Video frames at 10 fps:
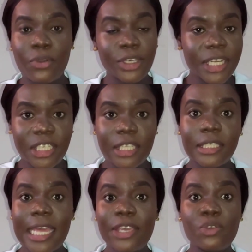
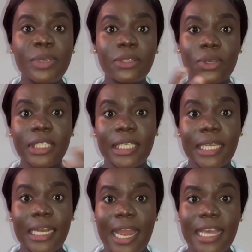conditions that you'll be taught
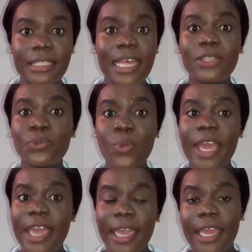in class. That's
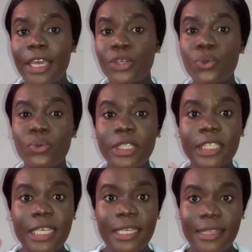where you
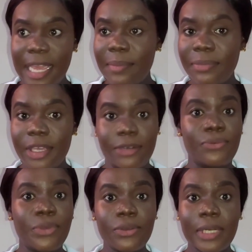see them
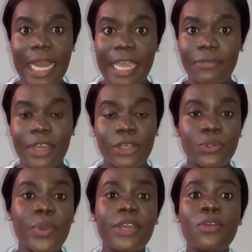in real life.
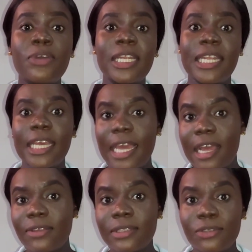So when you go for
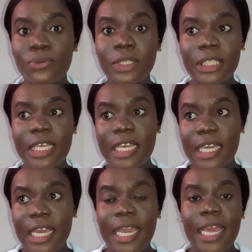clinicals, you
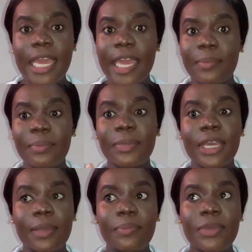see
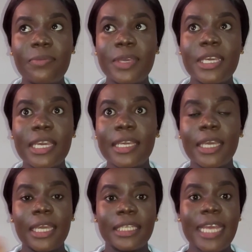maybe
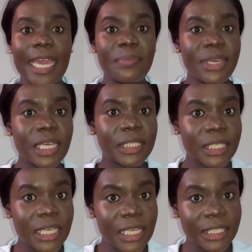
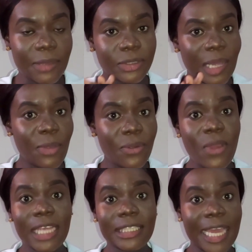diabetes, someone
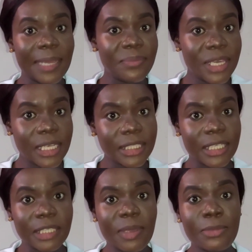who has
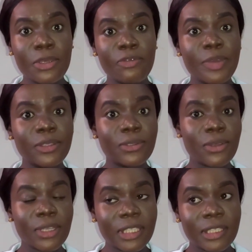diabetes. Maybe you've been
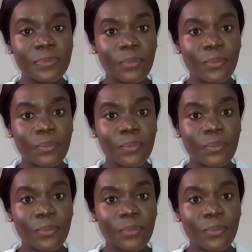taught